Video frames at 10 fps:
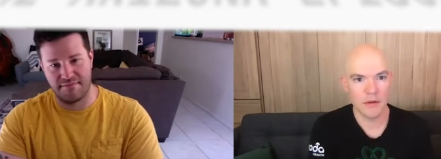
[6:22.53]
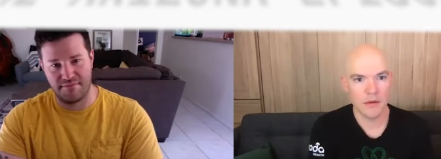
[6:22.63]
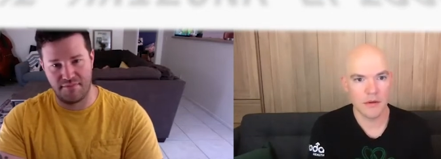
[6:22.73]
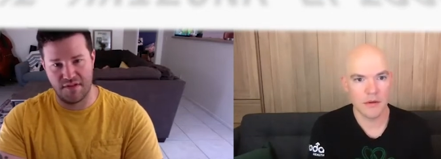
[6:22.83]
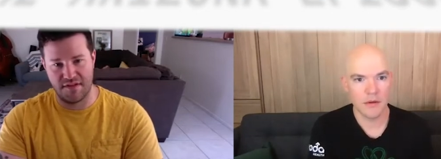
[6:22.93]

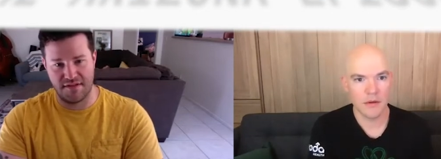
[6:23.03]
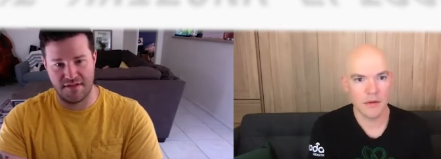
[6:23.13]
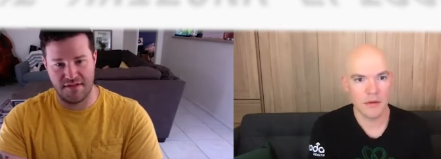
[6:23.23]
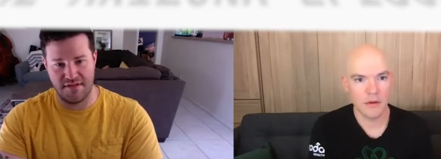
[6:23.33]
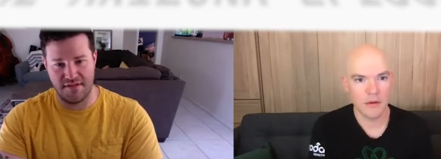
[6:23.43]

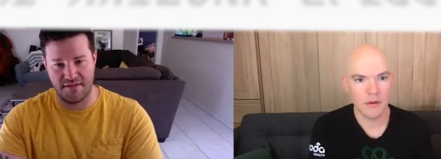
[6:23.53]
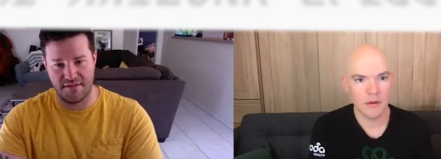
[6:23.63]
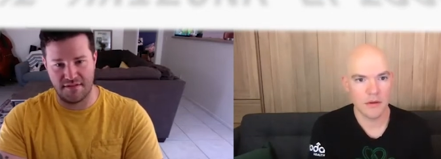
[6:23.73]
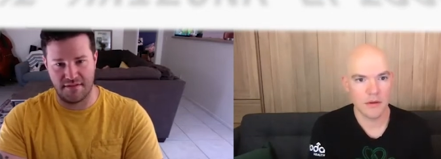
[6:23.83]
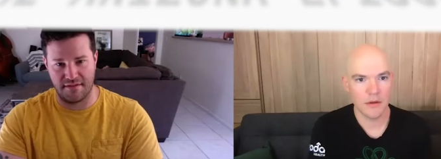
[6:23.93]

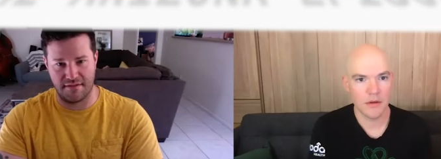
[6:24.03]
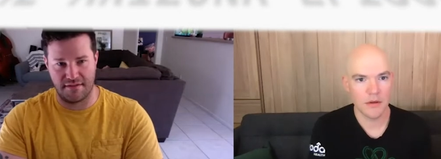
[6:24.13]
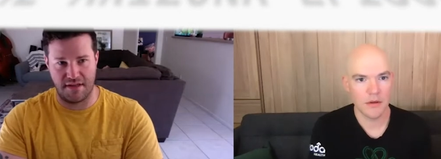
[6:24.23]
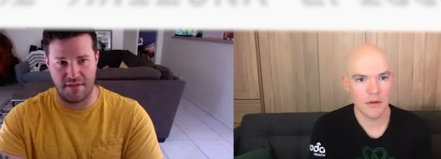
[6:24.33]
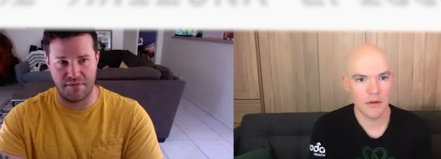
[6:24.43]
Speaker 1: businesses
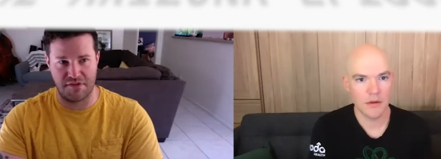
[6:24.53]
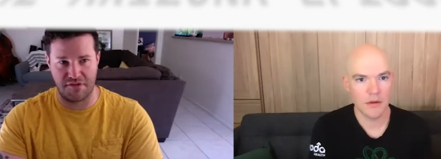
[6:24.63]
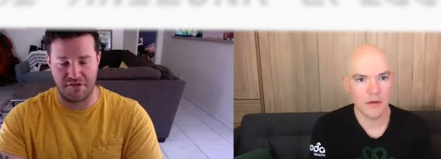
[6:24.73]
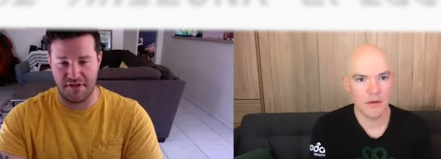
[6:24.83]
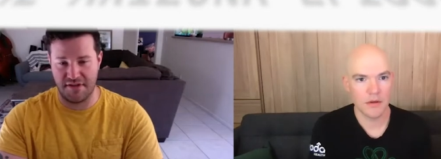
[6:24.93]
keep
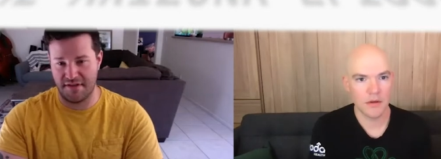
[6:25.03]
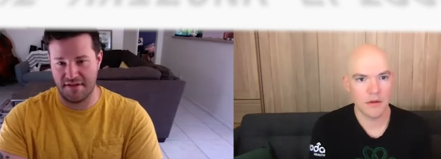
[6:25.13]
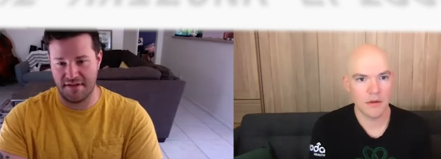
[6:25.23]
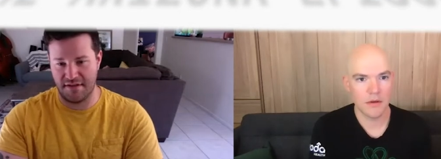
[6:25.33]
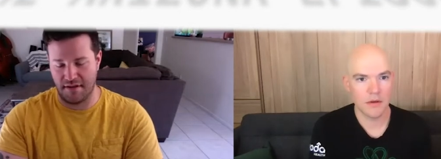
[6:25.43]
social
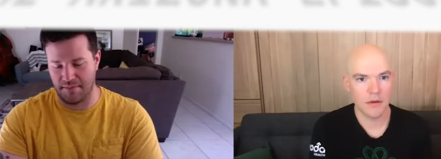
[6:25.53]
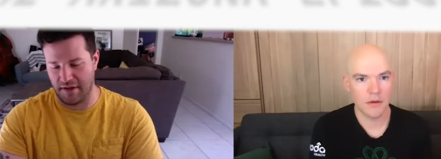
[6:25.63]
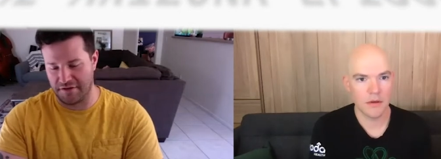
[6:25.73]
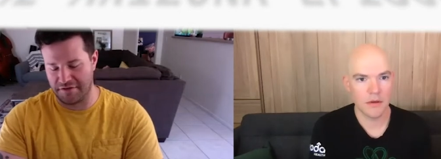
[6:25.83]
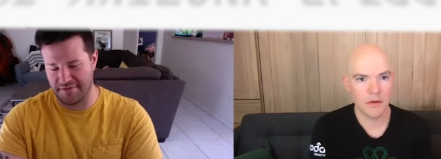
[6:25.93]
distancing, I'm
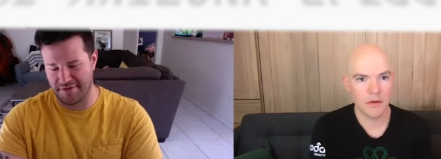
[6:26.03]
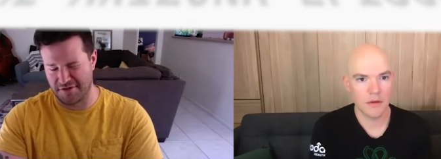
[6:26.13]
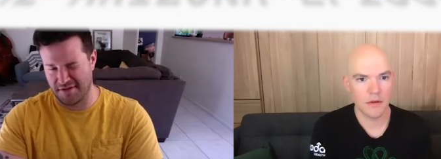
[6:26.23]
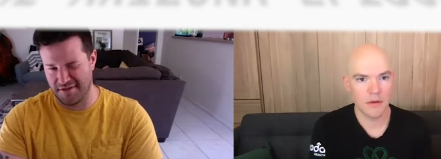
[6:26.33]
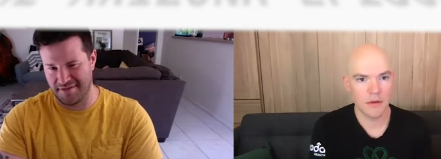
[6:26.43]
not
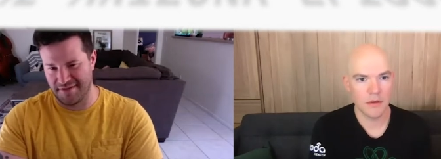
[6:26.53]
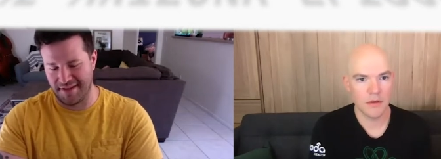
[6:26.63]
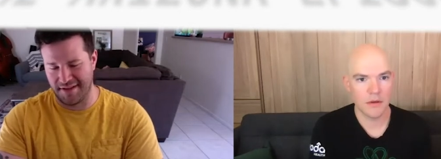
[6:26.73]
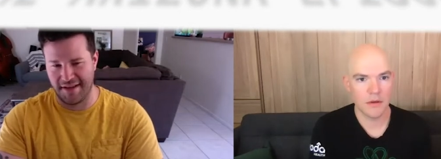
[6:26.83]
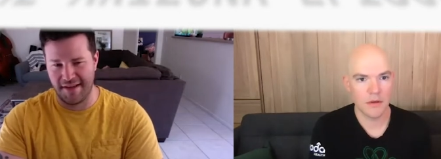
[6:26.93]
sure.
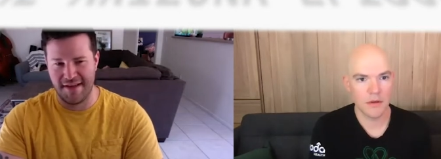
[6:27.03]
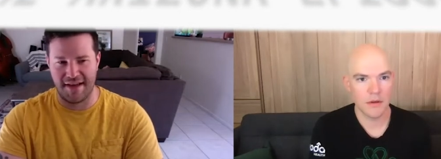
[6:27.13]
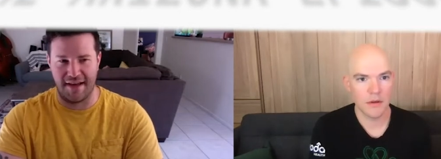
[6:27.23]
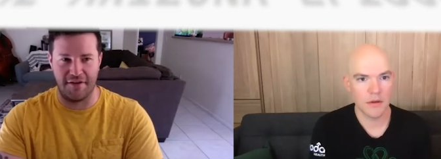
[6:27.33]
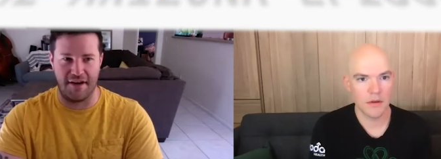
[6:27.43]
I
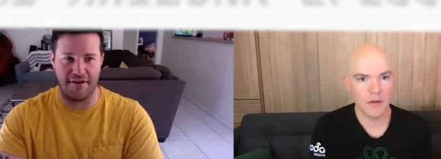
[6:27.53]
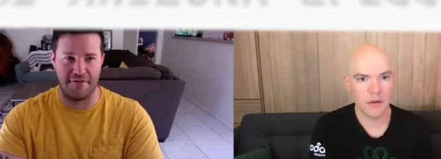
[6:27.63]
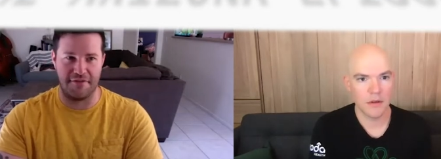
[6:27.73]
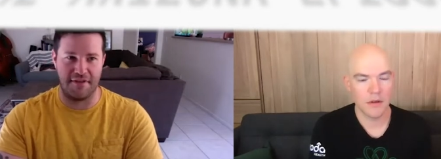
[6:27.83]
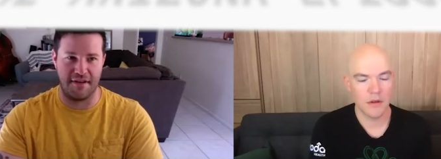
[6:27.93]
don't, I
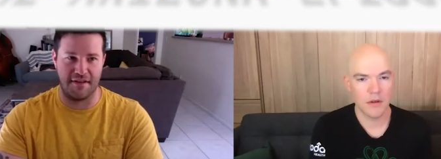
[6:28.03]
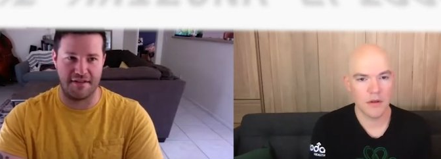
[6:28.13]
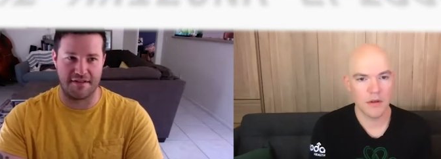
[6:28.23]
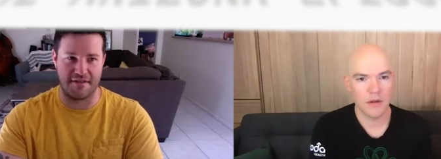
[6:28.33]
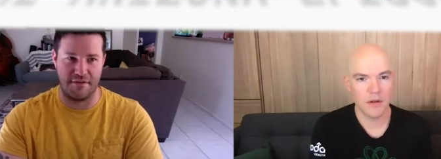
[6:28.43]
don't think
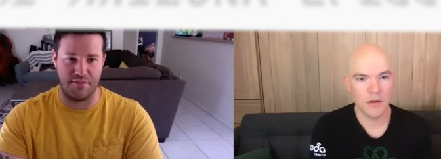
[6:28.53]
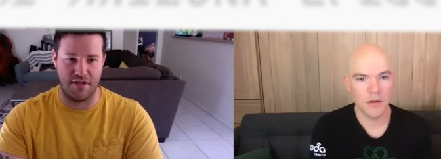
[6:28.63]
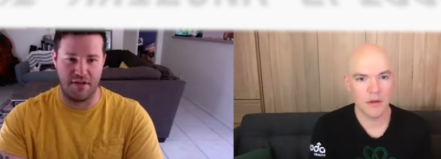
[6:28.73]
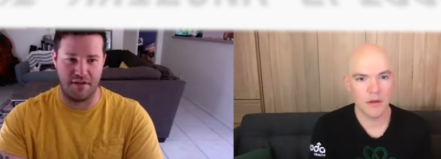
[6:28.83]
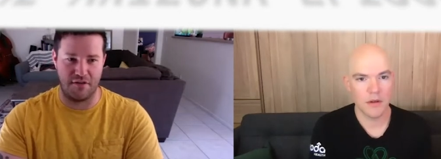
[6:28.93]
it's going to
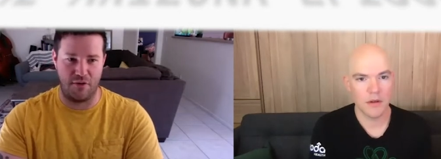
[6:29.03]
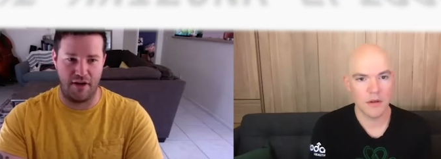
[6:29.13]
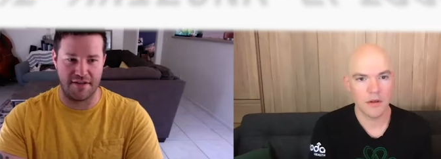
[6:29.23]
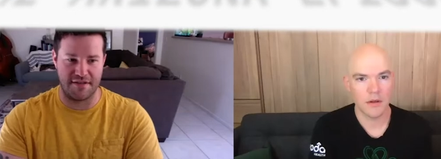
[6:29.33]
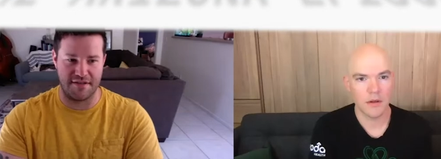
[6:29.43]
be quite
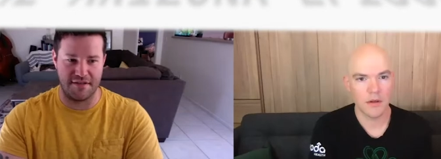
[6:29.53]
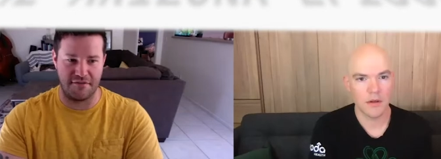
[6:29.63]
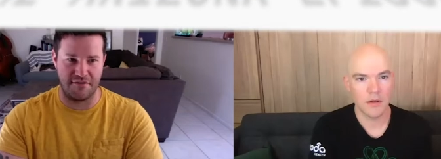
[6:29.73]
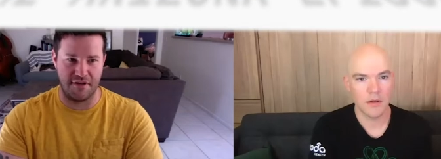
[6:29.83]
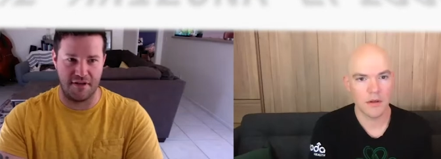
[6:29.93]
as easy
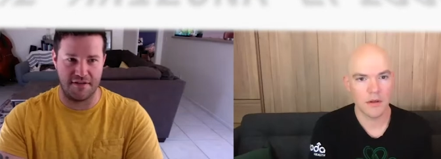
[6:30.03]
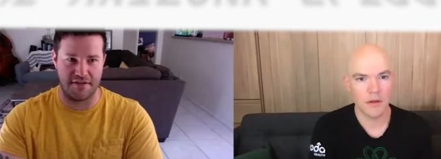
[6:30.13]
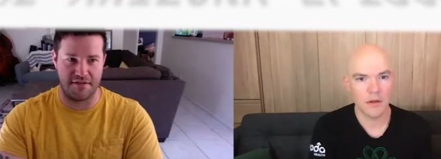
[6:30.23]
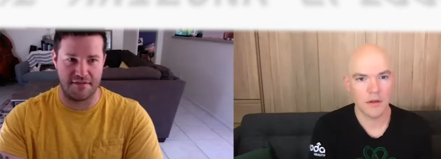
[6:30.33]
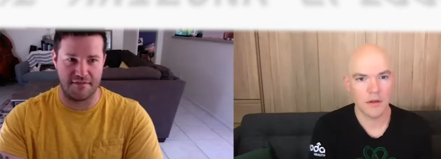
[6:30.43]
for
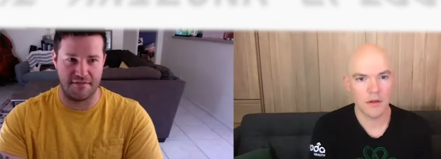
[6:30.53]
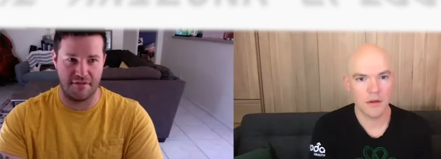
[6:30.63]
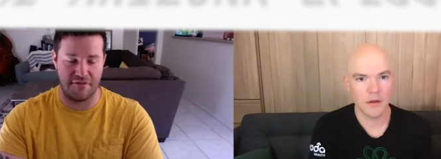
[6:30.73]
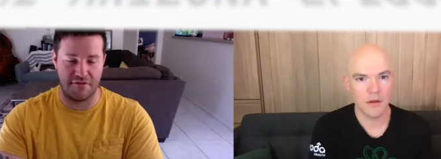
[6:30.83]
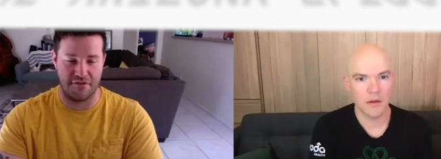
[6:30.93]
us,
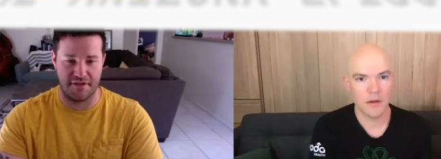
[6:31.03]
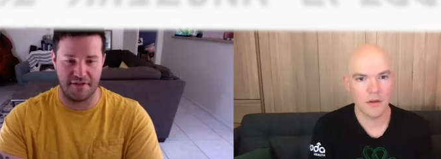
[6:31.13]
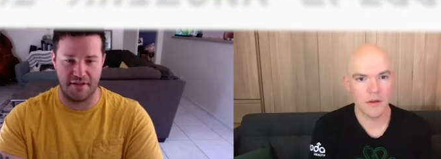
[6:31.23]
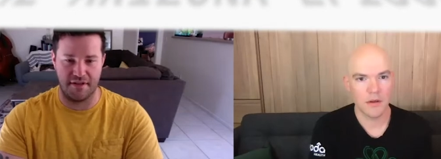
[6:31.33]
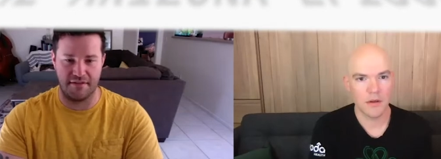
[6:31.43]

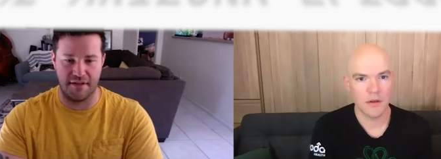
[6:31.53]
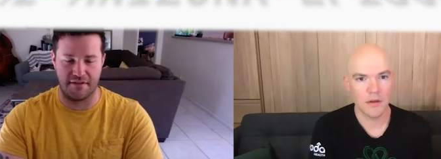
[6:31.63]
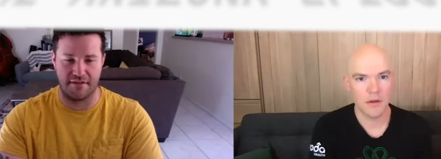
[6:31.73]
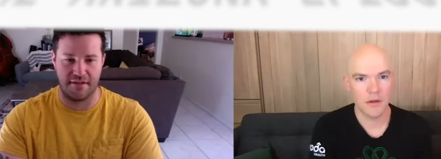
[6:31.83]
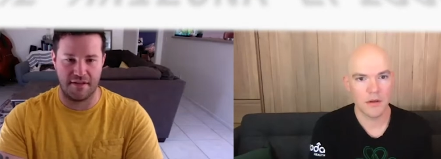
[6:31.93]
unfortunately, like
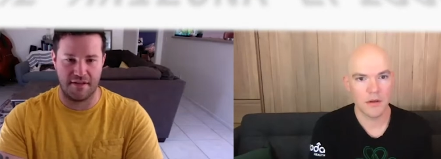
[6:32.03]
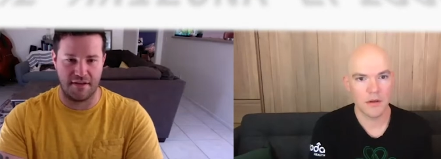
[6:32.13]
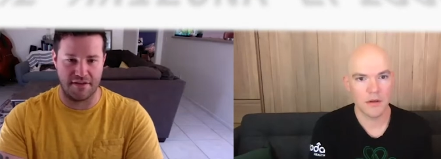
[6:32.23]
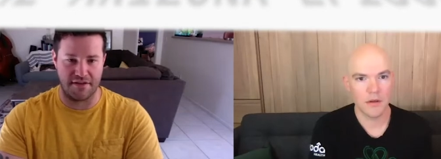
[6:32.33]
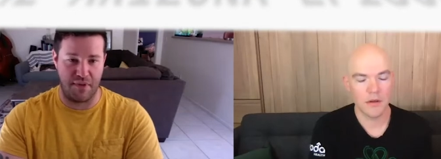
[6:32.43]

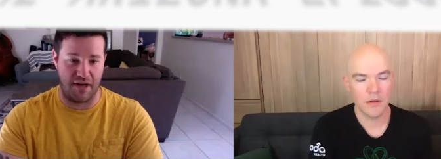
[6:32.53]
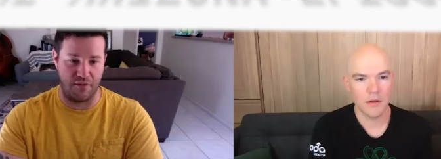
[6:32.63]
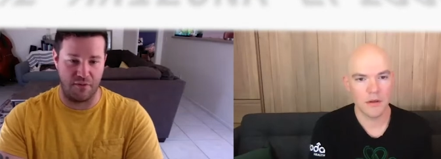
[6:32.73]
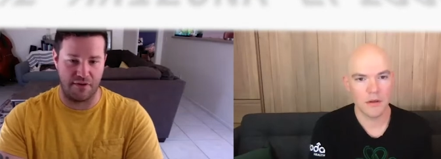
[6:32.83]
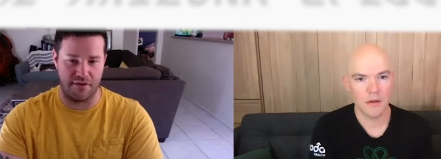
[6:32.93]
us body
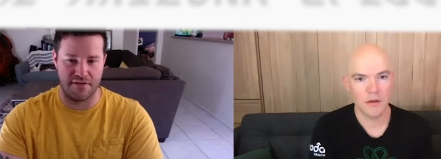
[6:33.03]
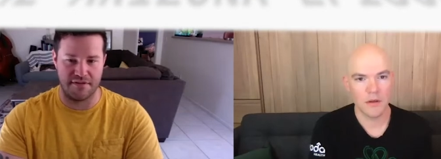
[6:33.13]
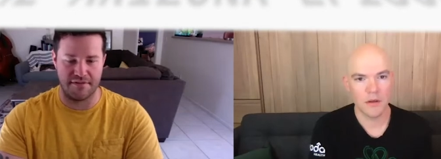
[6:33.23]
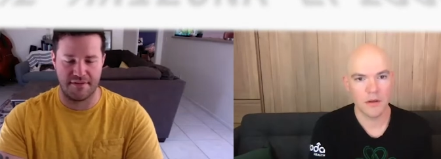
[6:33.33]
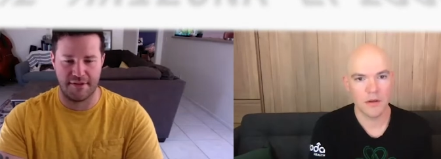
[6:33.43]

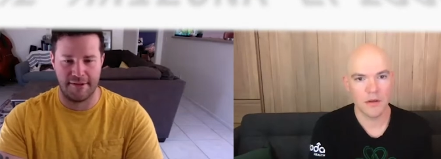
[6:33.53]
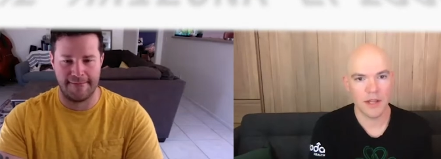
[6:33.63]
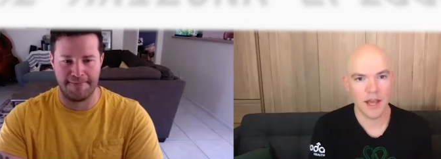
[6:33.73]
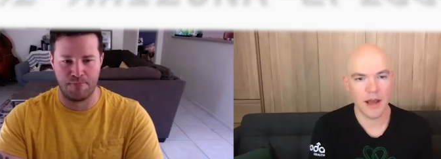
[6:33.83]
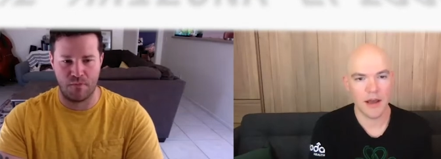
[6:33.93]
workers.
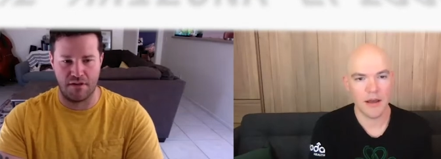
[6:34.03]
Yeah.